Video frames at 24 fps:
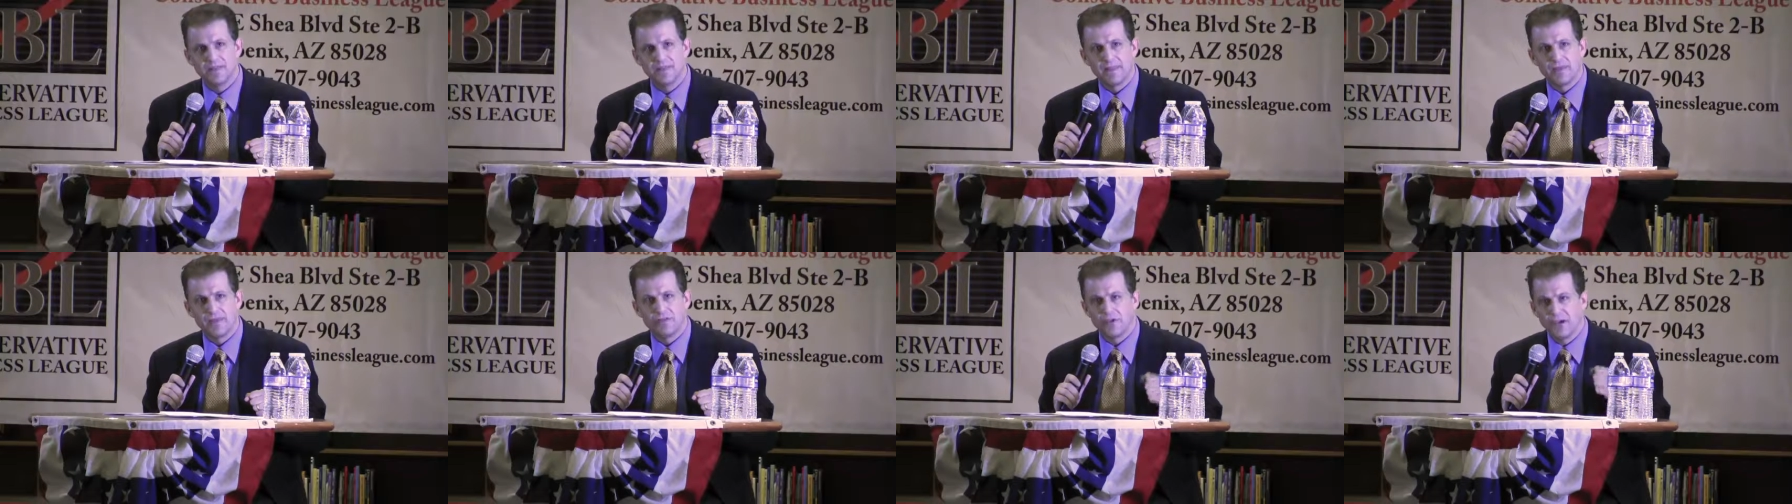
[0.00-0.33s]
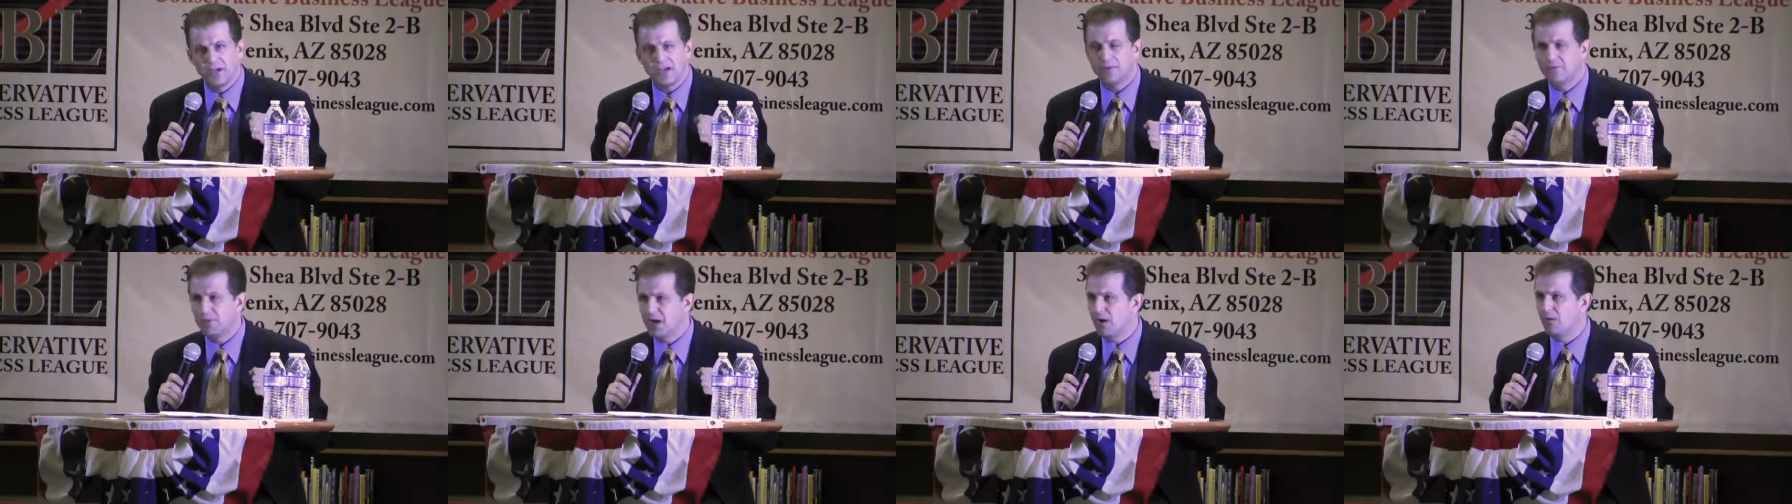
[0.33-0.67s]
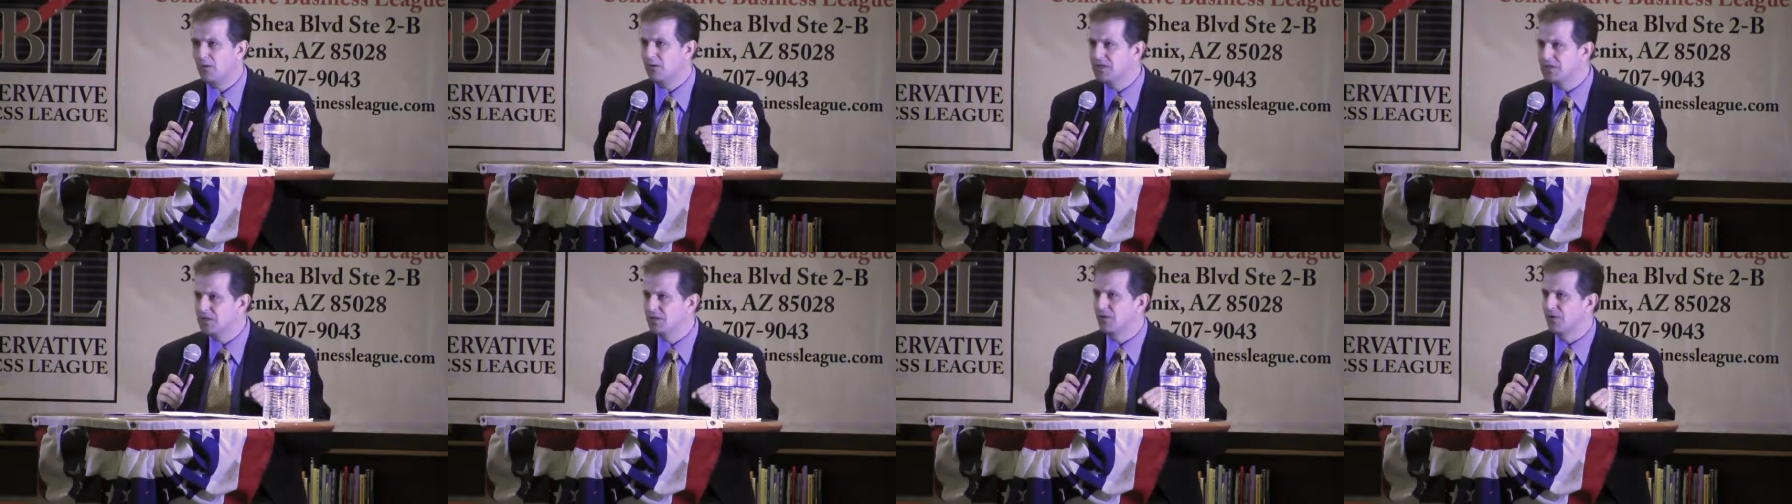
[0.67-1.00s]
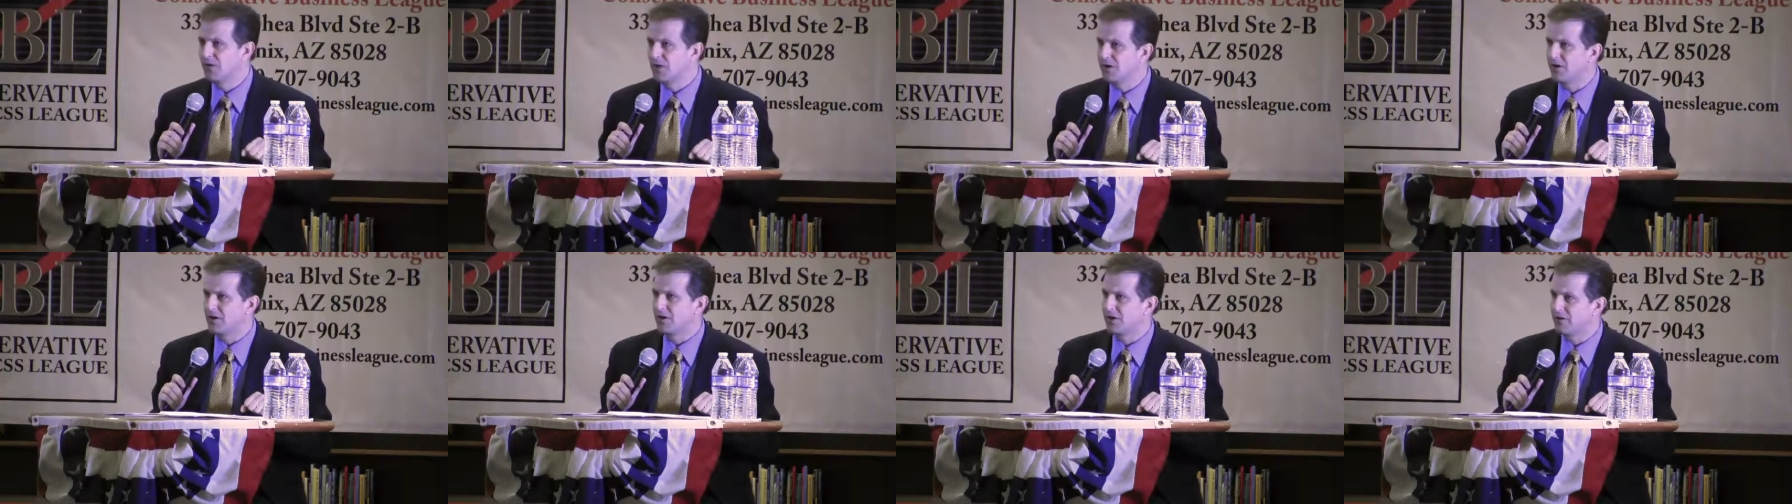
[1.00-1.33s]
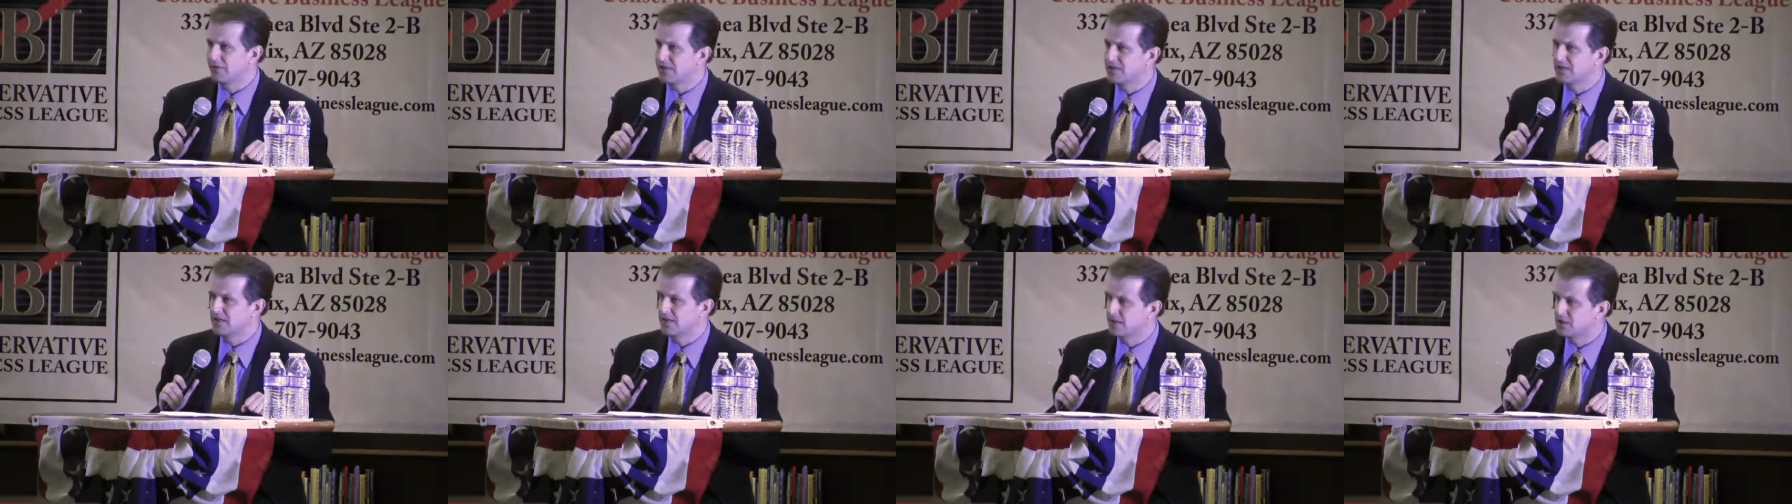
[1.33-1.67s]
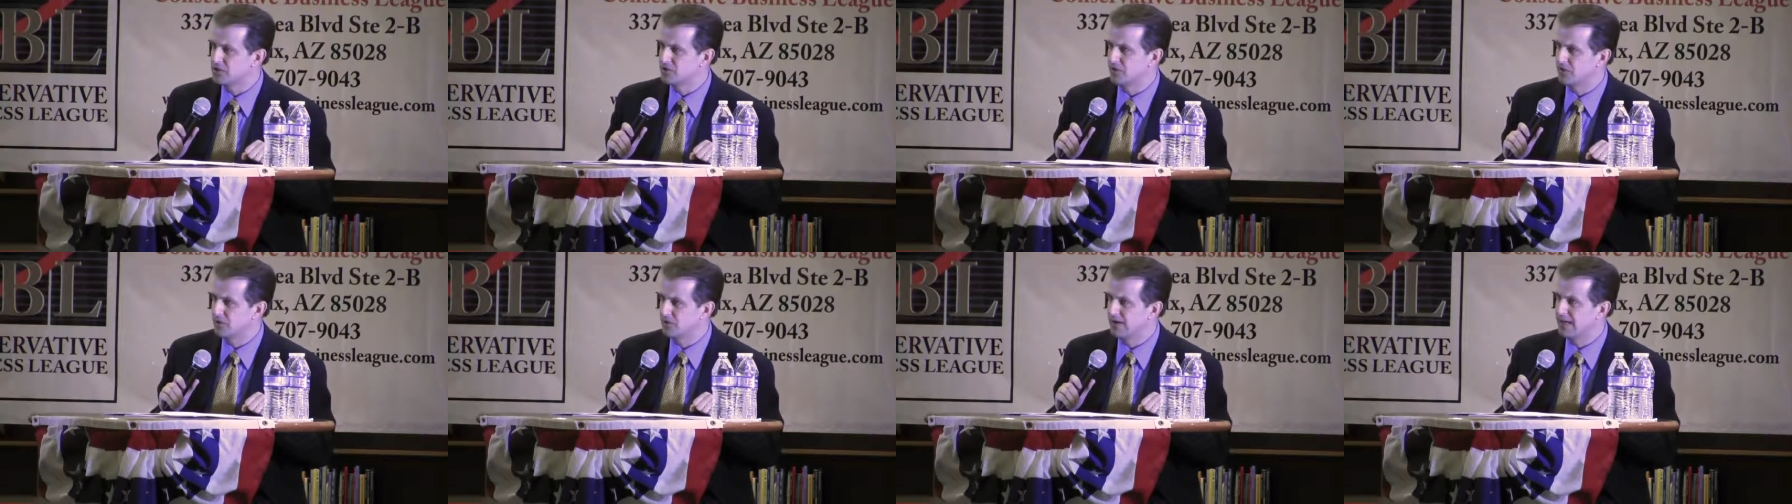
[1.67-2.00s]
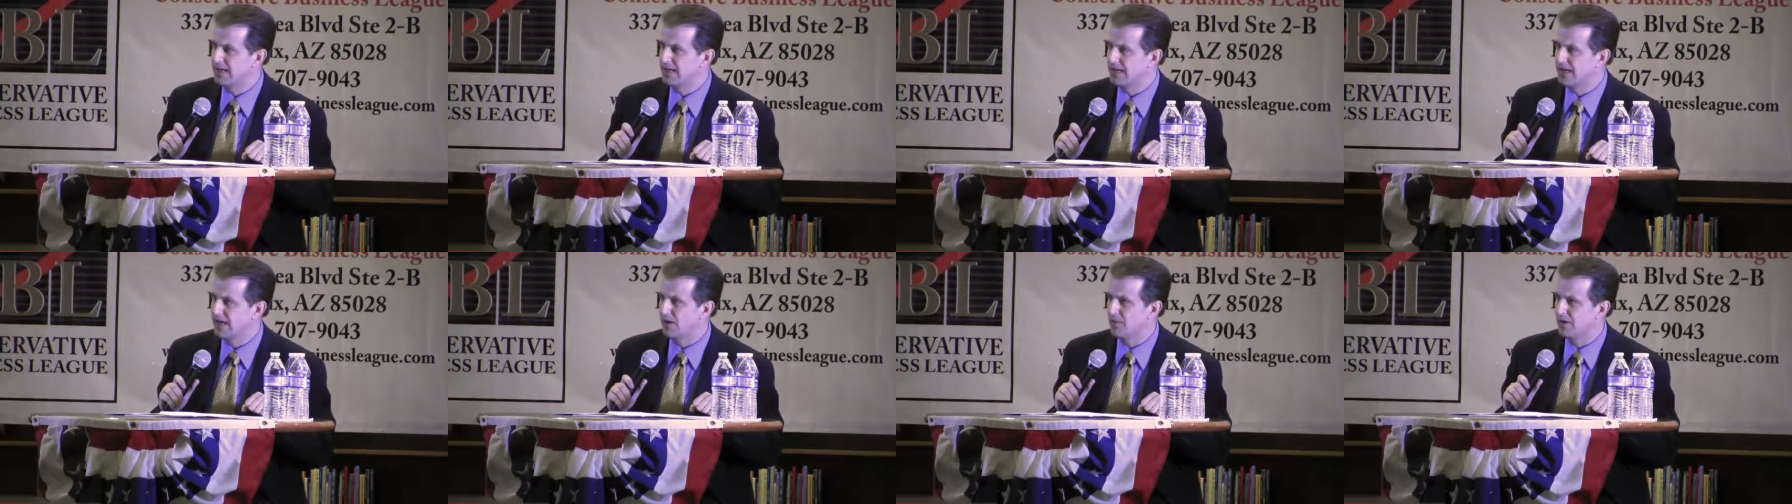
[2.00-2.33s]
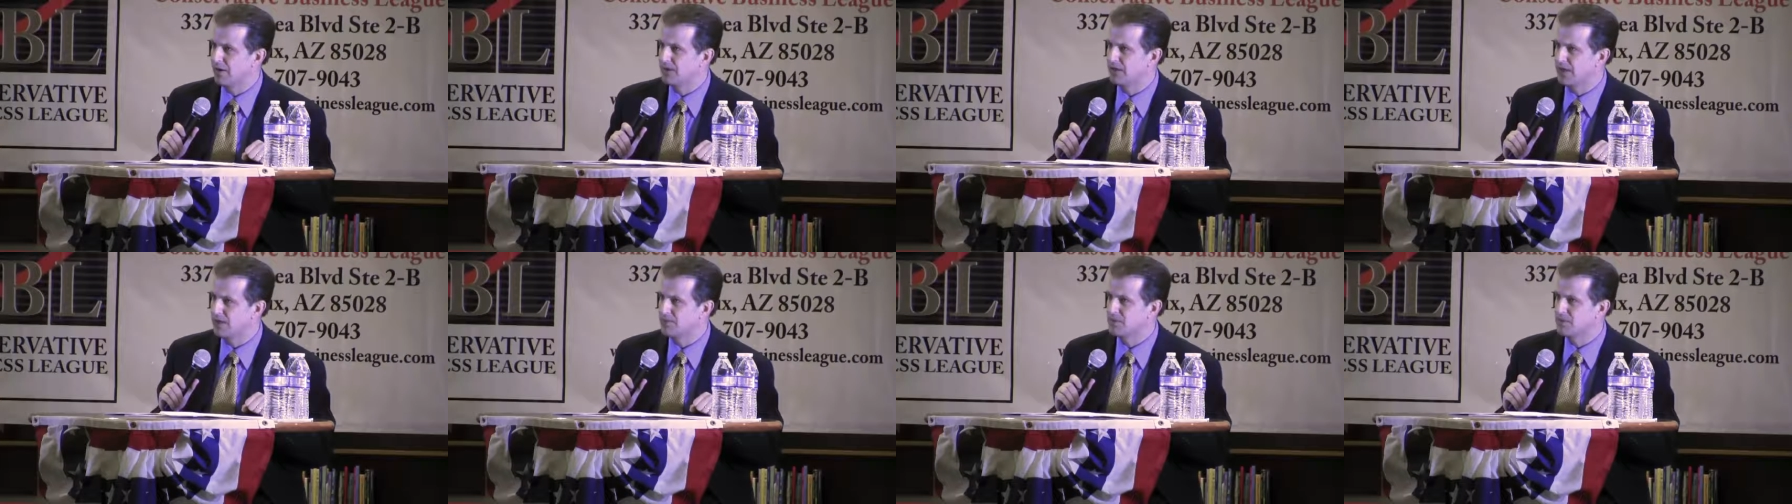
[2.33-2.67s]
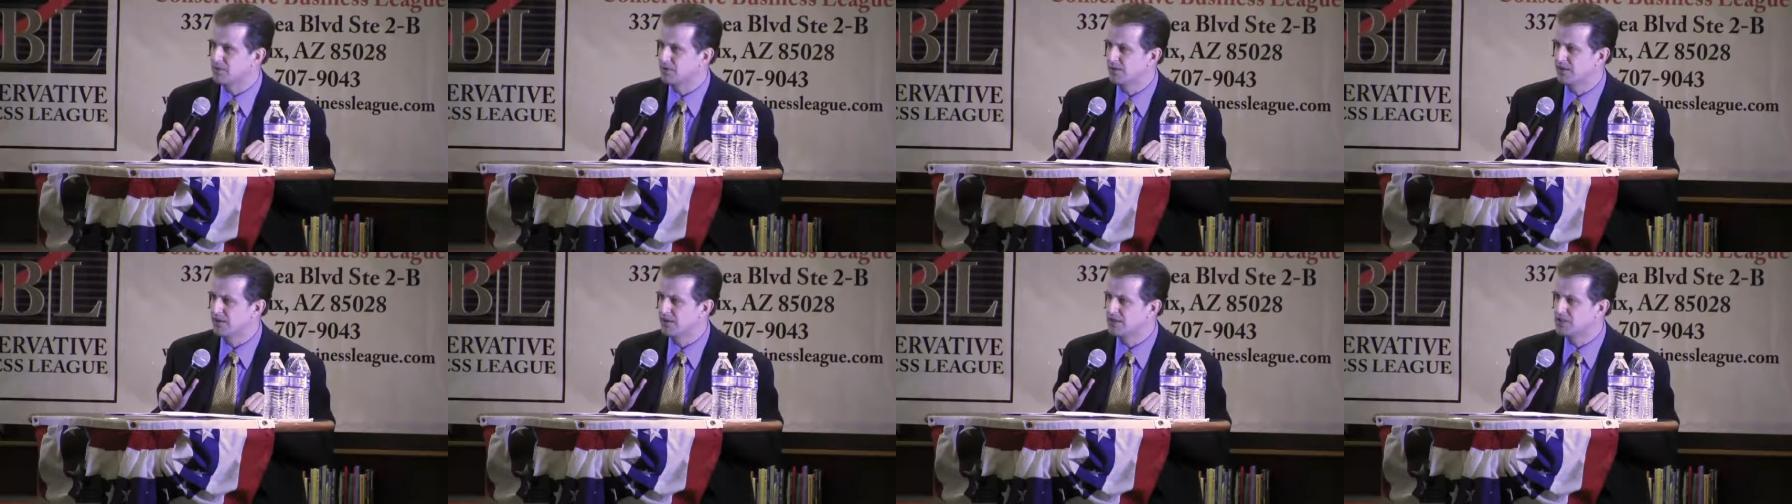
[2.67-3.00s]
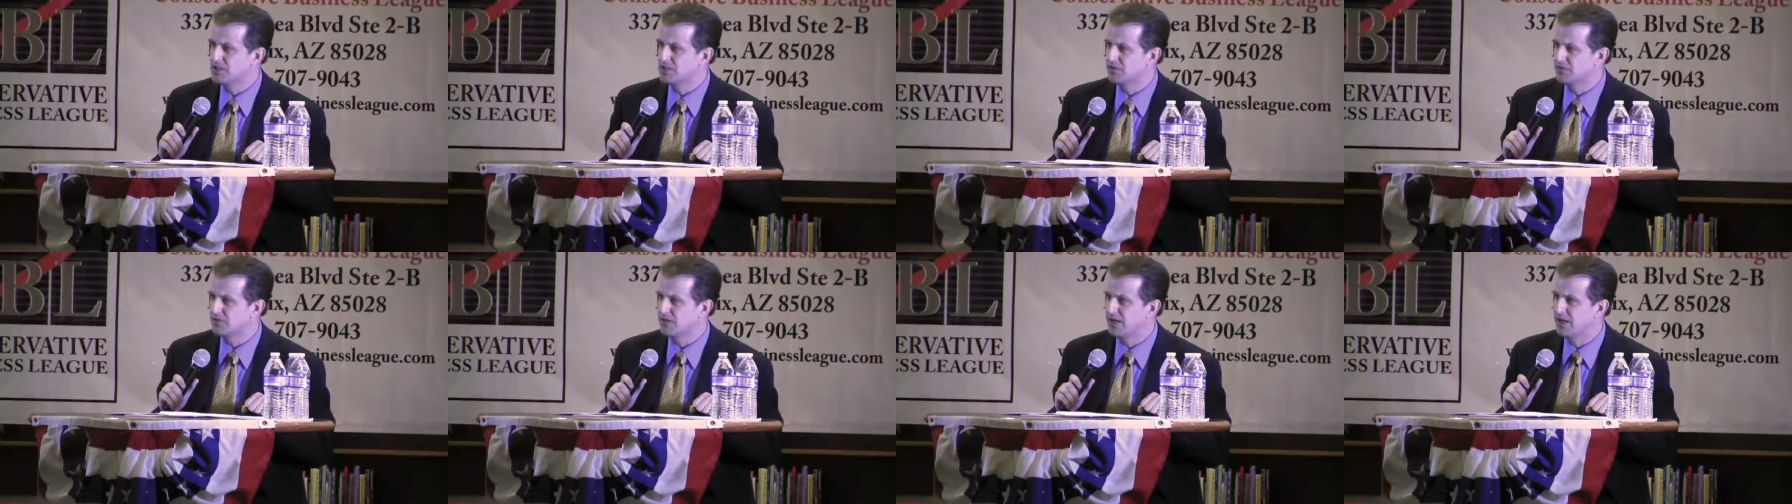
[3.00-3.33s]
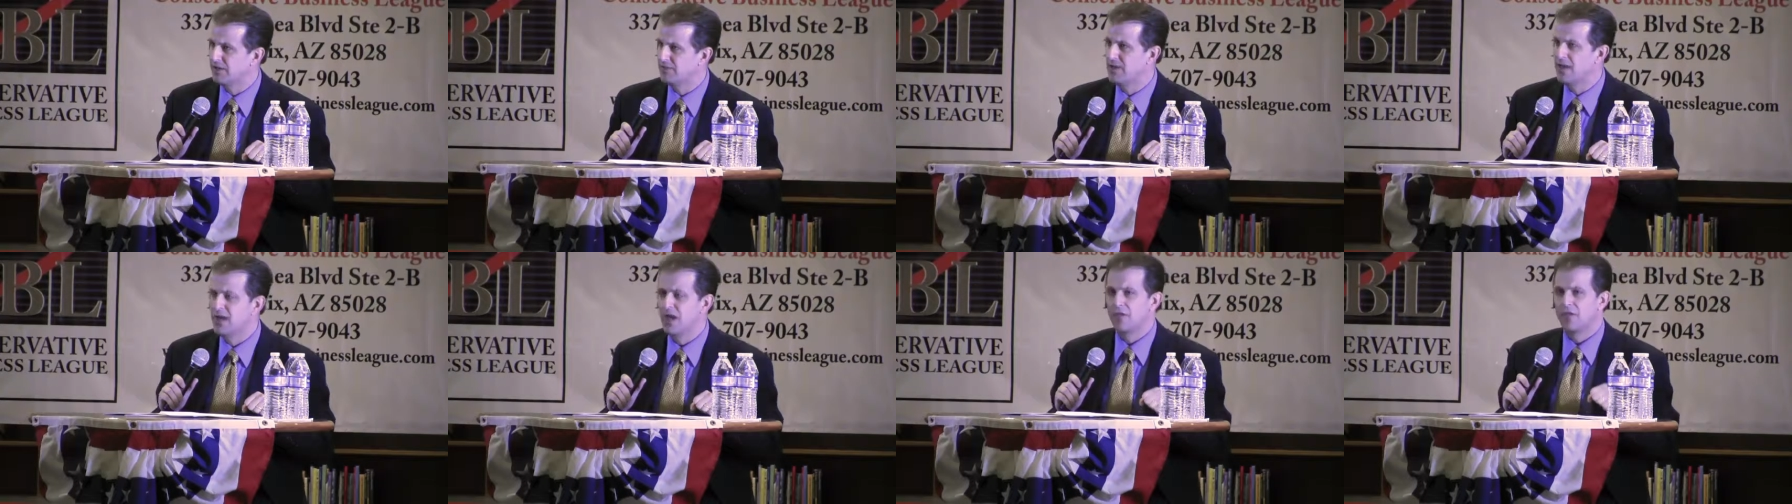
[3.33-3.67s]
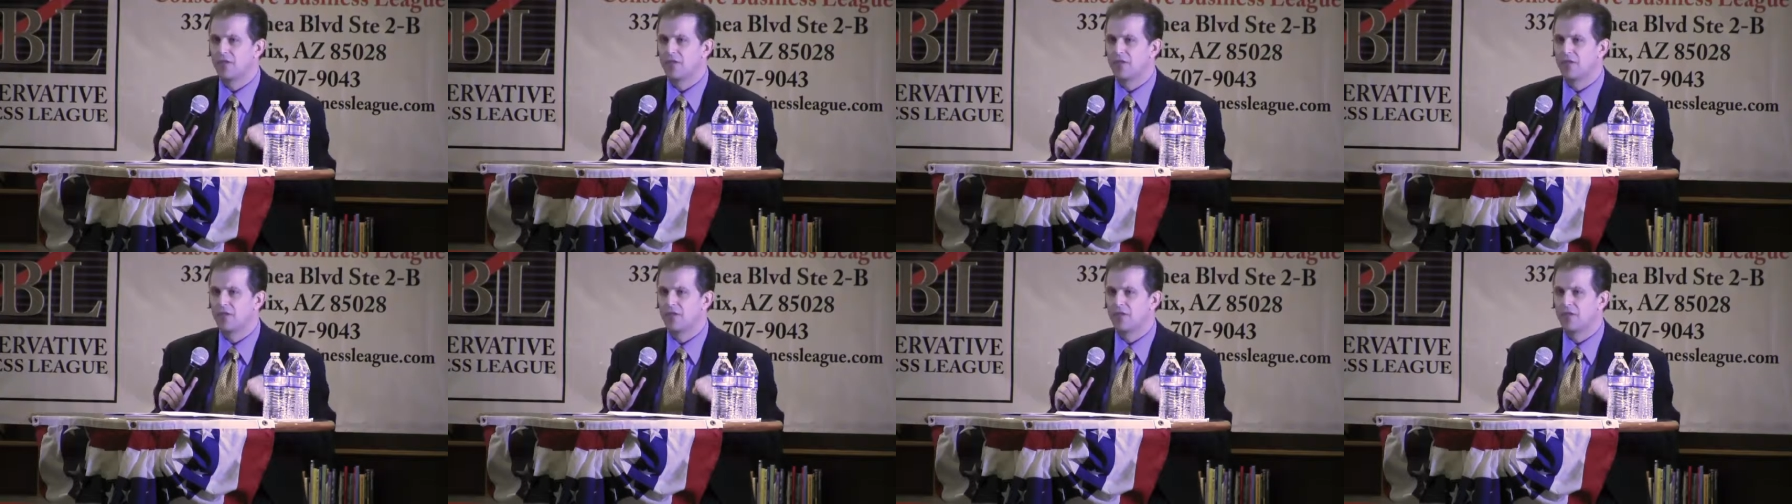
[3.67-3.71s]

think about what's going on in this country right now when it comes to religious freedom.